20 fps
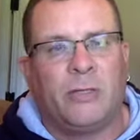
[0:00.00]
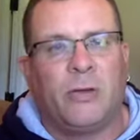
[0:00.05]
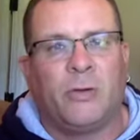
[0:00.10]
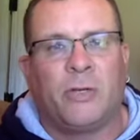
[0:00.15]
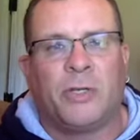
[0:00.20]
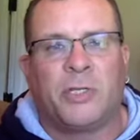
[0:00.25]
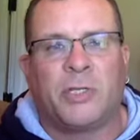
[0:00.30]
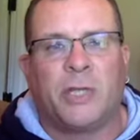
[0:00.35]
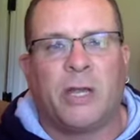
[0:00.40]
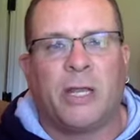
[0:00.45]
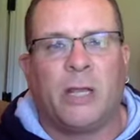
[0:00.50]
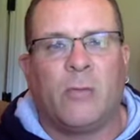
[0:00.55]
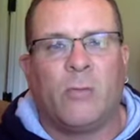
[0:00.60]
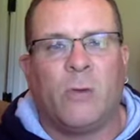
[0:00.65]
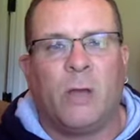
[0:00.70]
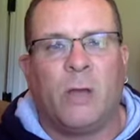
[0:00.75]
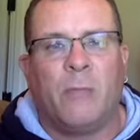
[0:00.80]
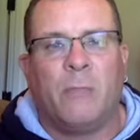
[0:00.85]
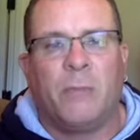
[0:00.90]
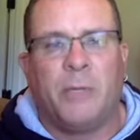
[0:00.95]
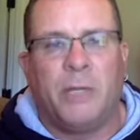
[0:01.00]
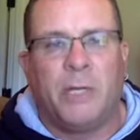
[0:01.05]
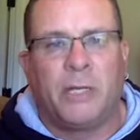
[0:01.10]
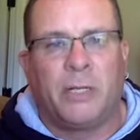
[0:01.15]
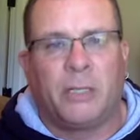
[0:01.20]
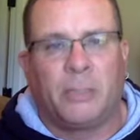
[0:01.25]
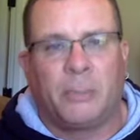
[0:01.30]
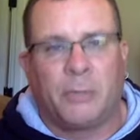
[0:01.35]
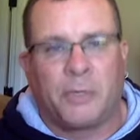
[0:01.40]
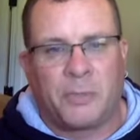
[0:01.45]
Don't just study one
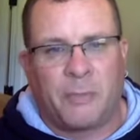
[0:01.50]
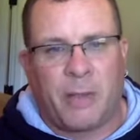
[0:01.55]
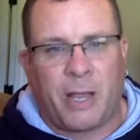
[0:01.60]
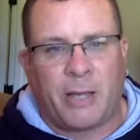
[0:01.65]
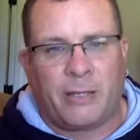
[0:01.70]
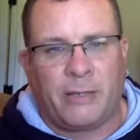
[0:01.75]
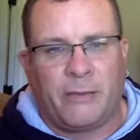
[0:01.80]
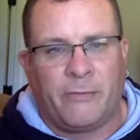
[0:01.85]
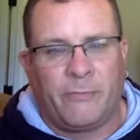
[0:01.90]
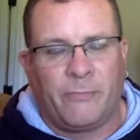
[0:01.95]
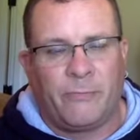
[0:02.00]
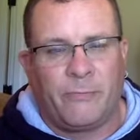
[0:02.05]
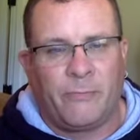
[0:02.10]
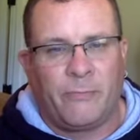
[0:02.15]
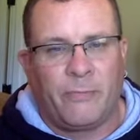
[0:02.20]
particular perspective.